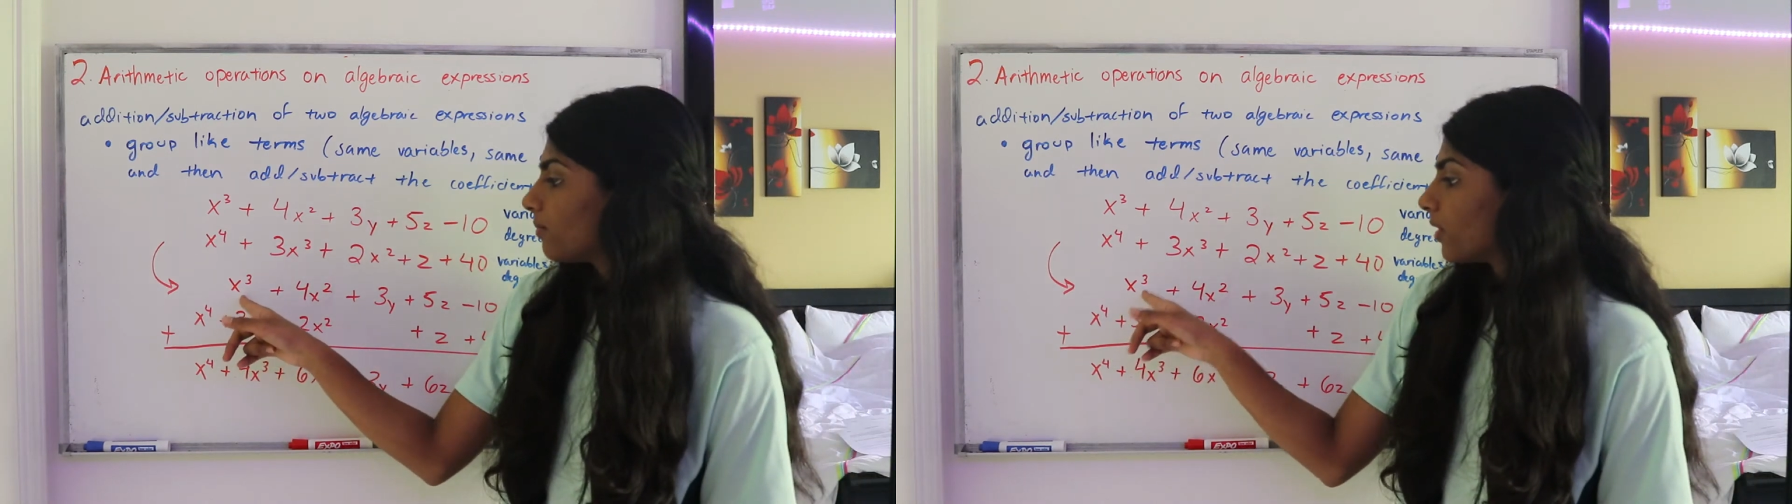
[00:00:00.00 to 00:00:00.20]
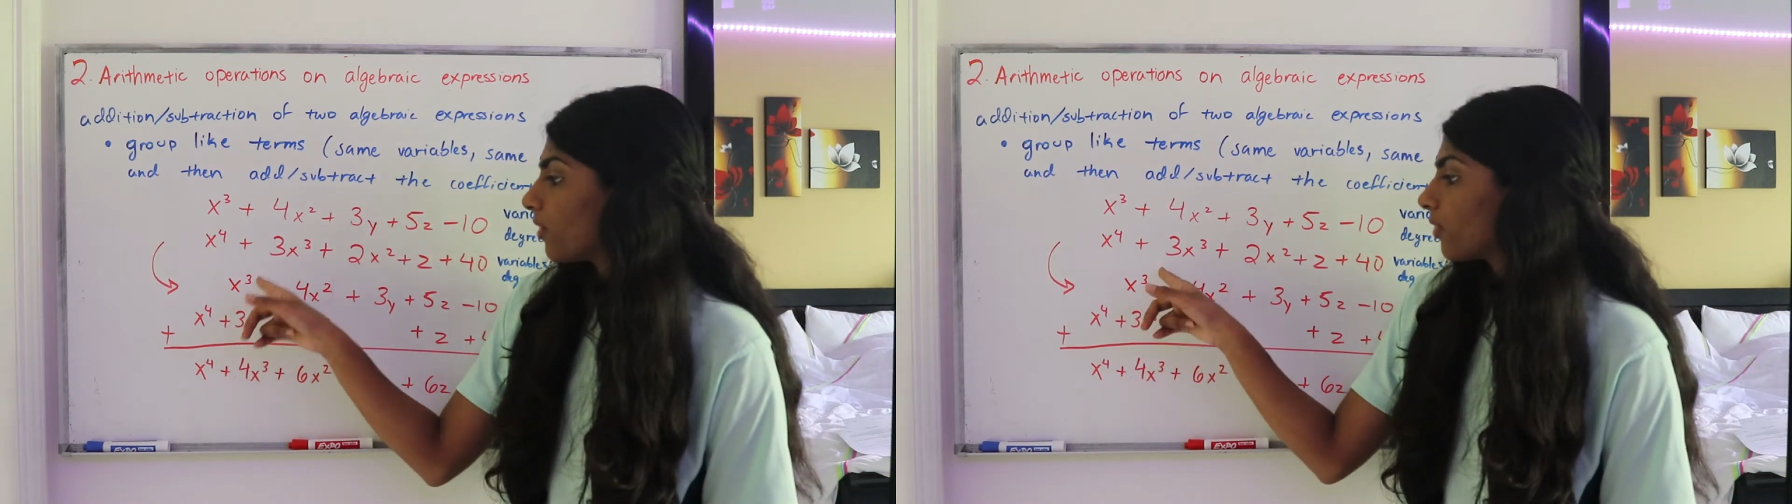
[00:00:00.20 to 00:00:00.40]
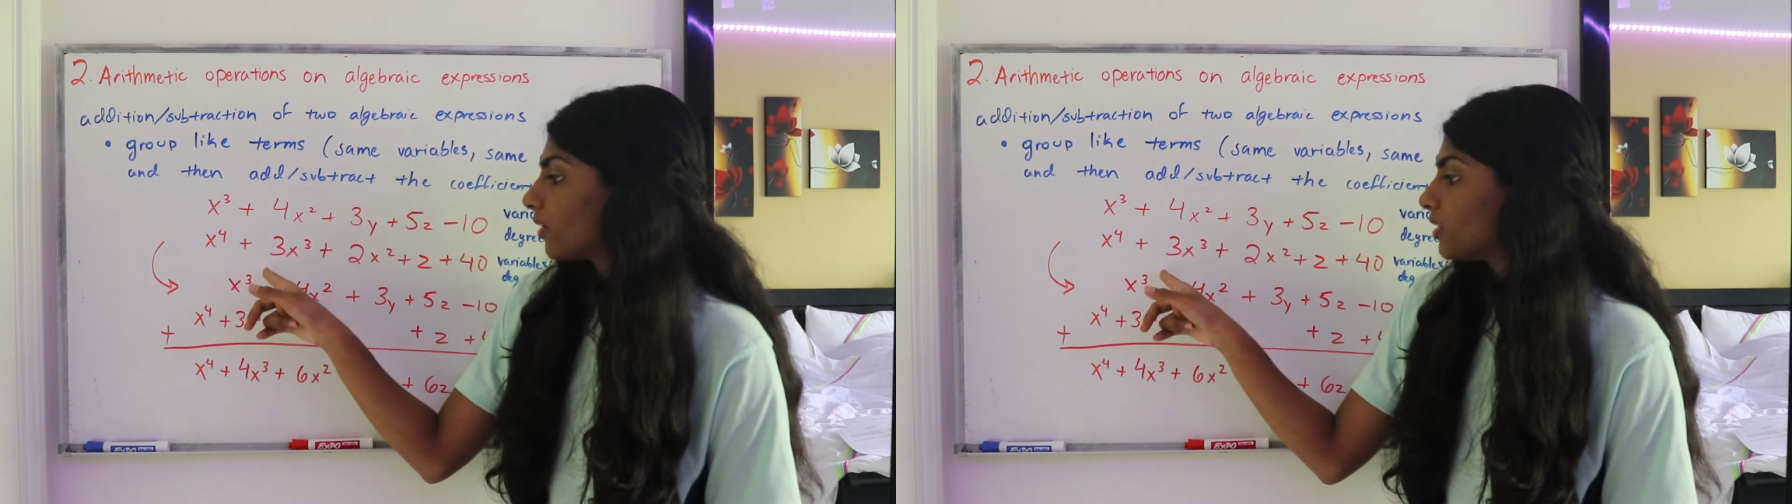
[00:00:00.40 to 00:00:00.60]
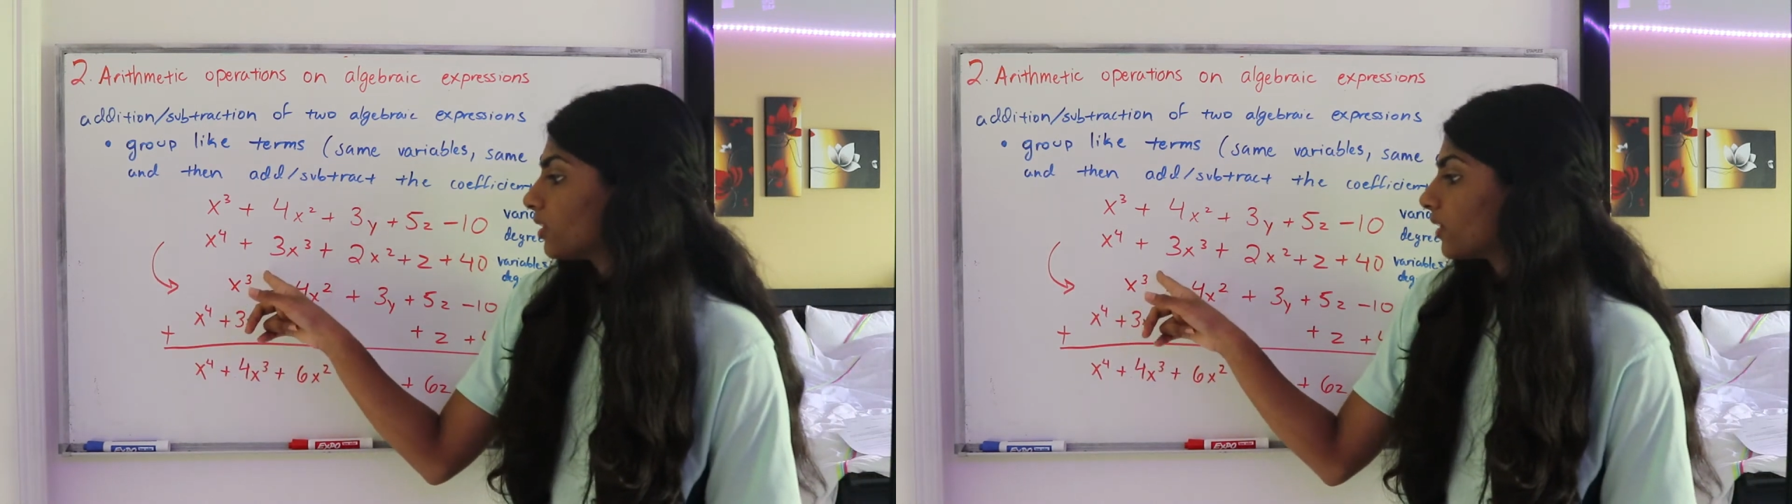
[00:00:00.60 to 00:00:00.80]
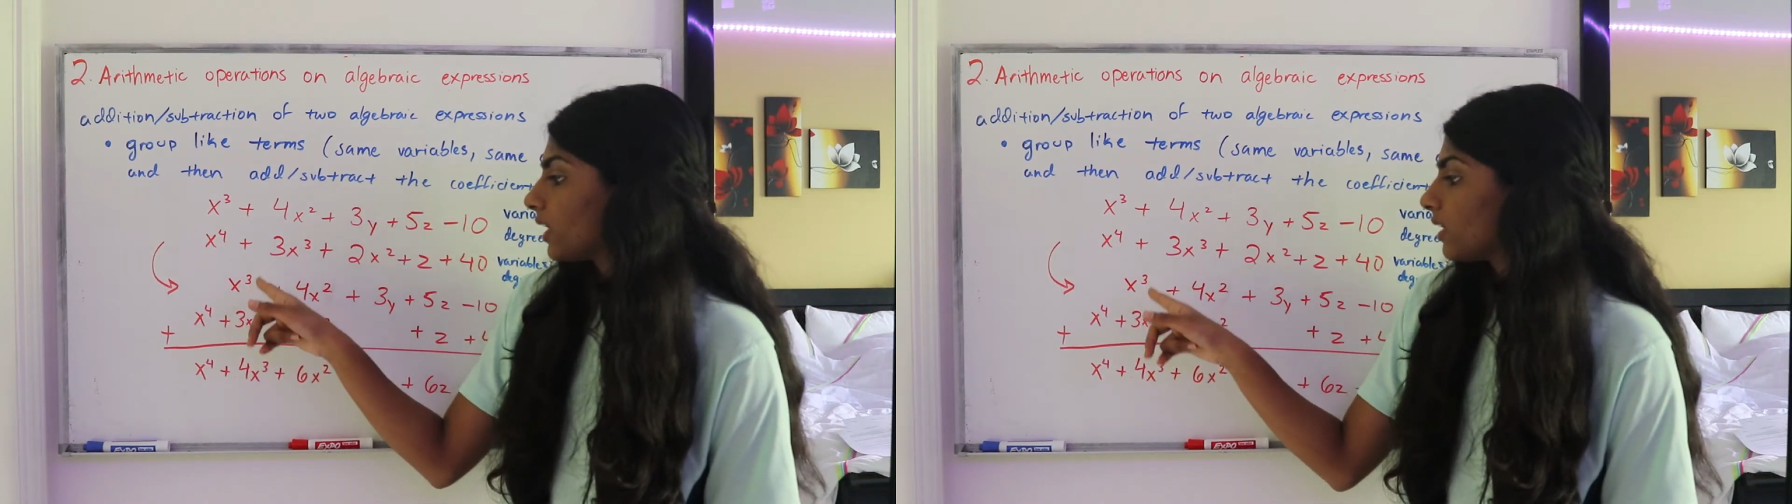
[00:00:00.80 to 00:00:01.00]
the third
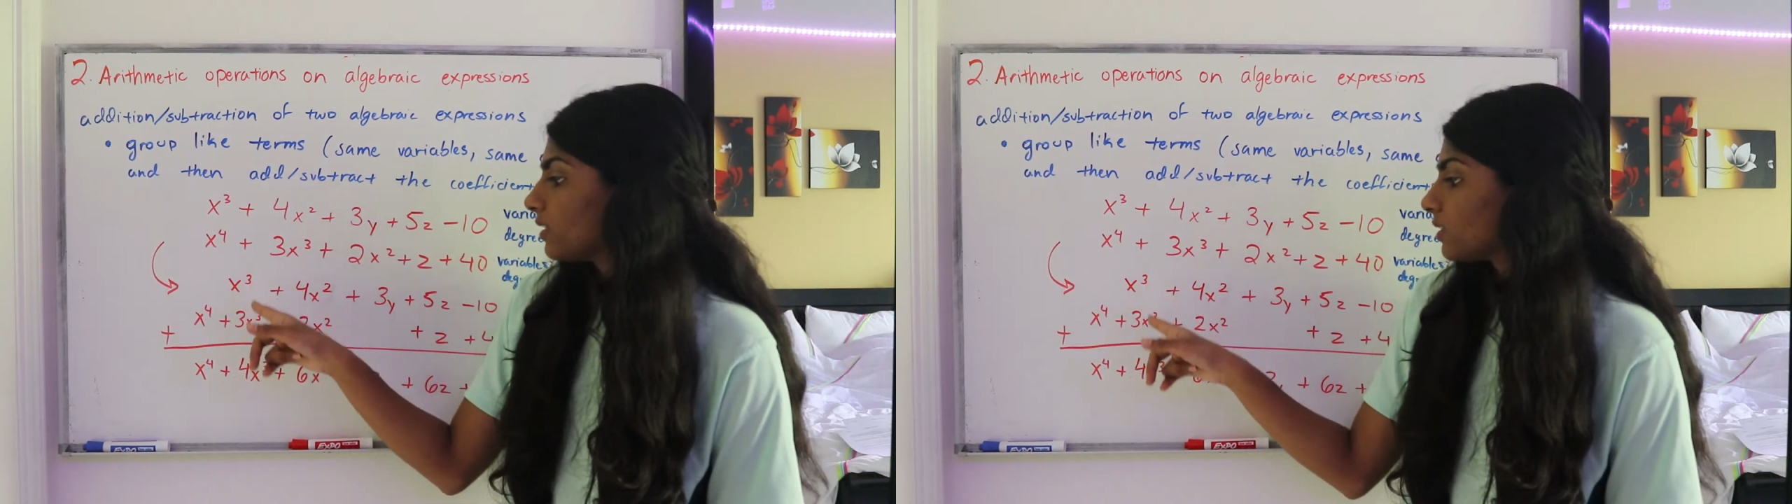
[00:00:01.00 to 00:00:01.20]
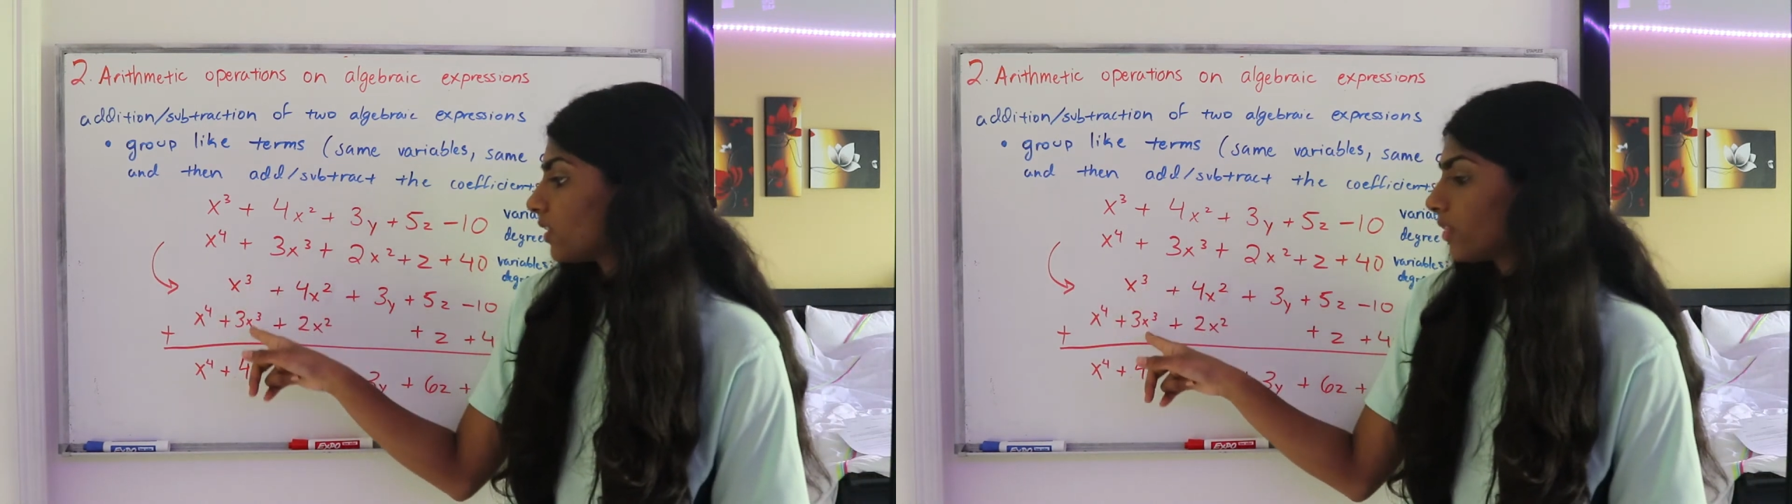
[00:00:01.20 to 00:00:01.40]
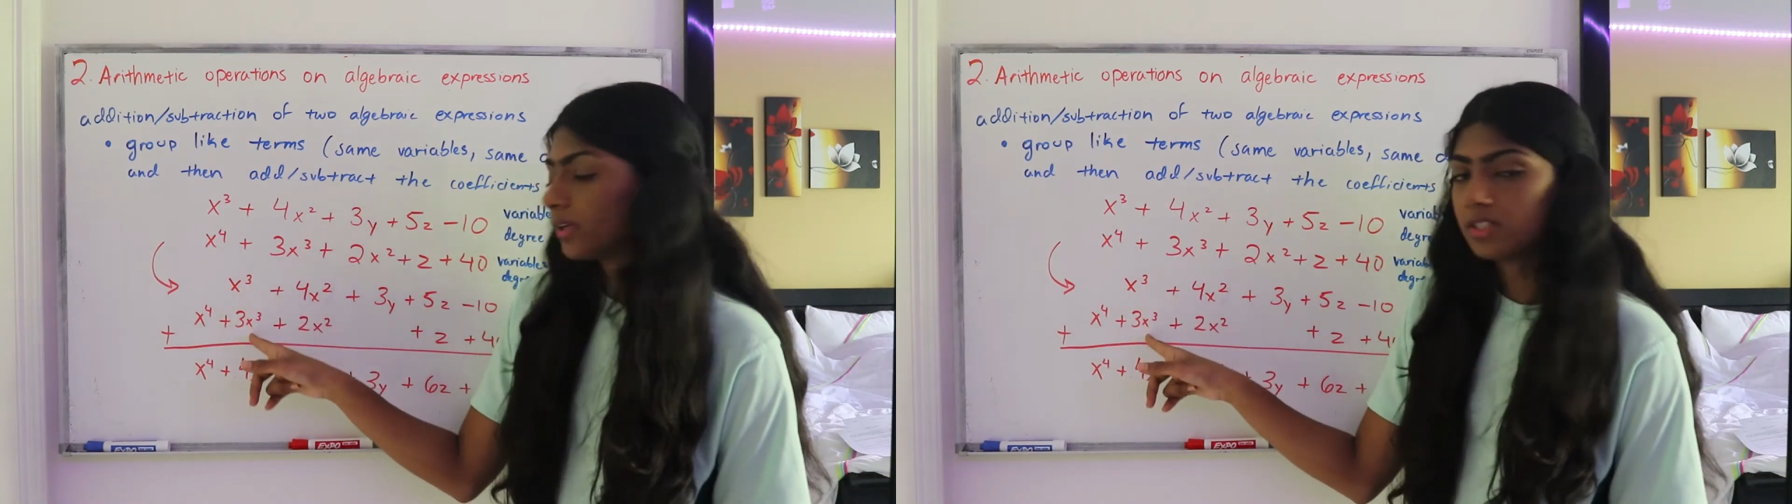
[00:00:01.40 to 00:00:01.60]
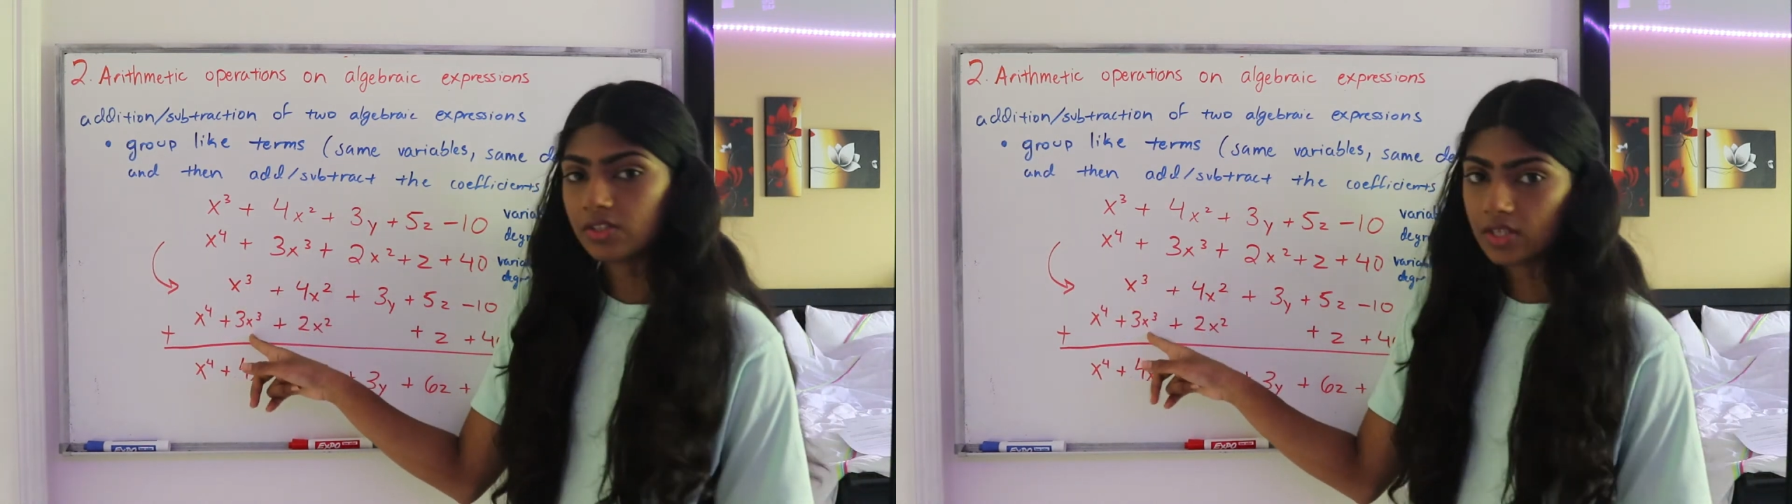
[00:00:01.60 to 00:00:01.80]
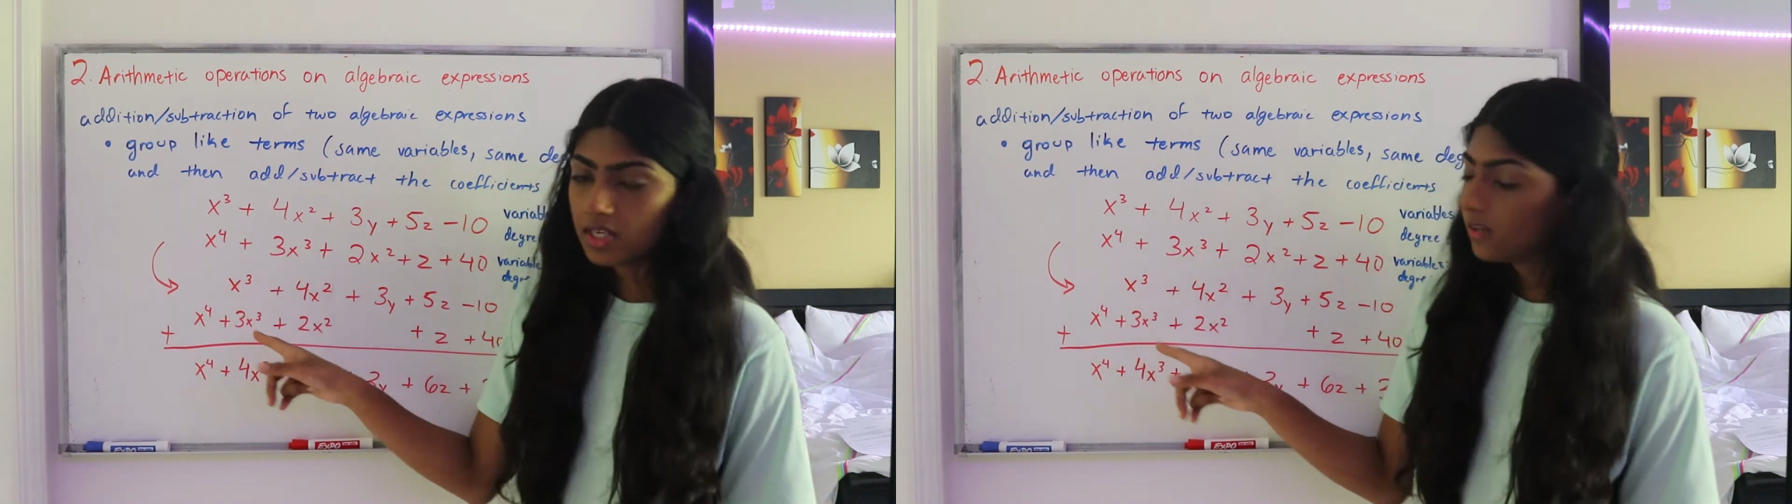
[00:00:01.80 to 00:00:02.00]
degree to the third
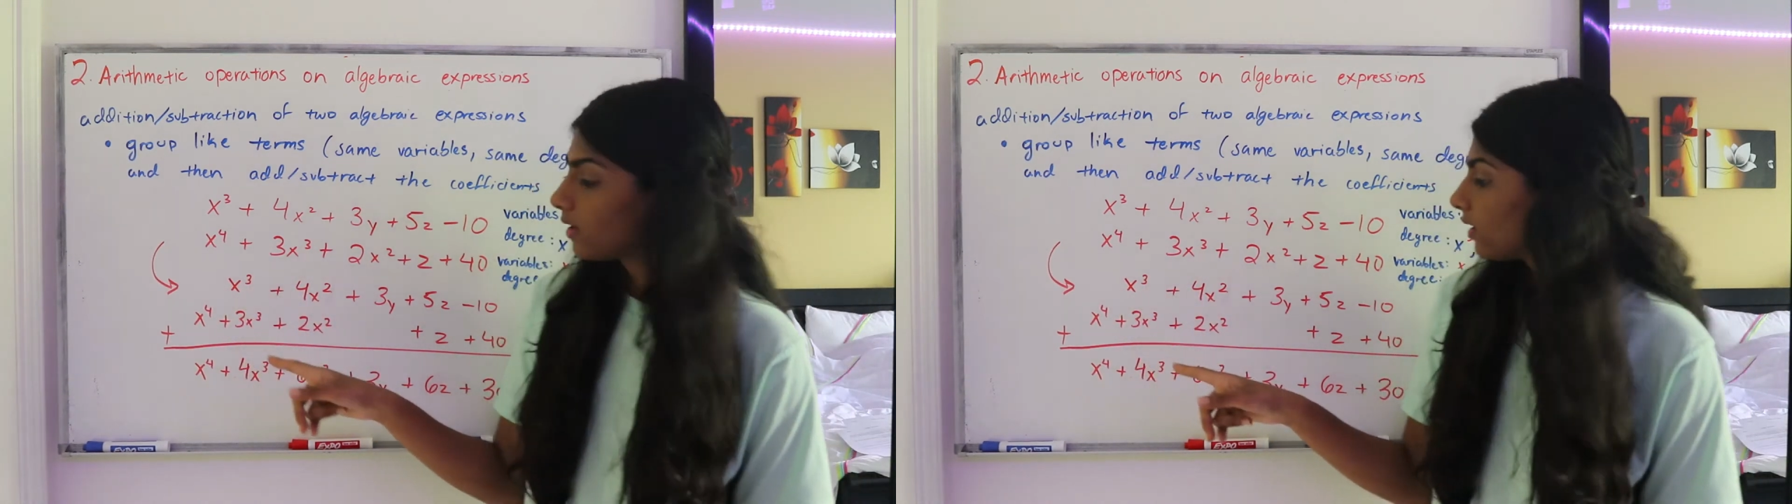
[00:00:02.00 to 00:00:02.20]
degree,